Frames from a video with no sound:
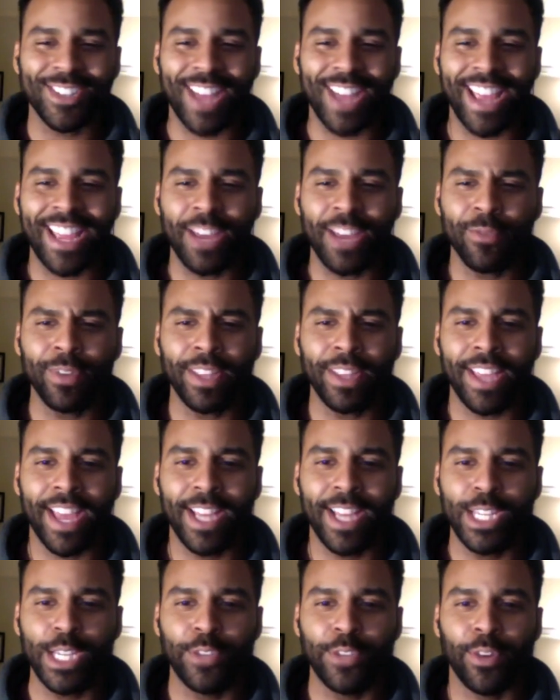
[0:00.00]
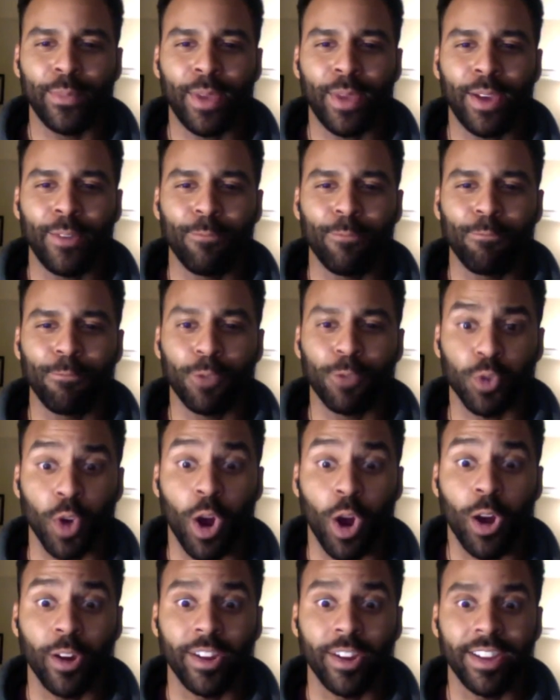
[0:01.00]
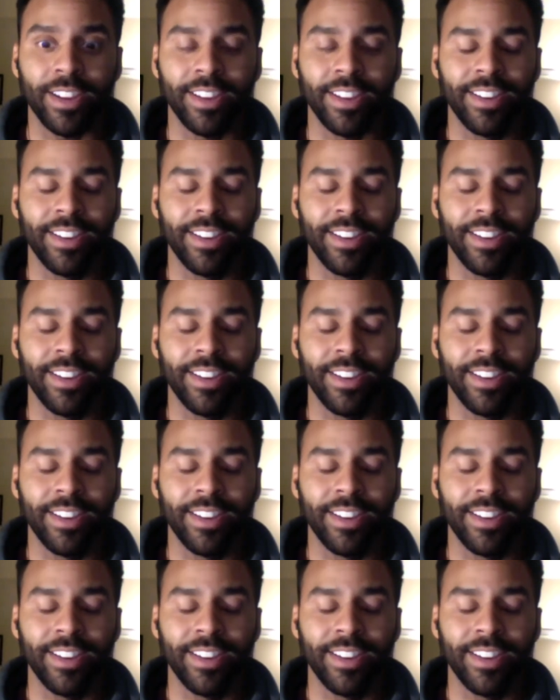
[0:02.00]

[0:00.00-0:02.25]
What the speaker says: I get really antsy if I'm not drawing,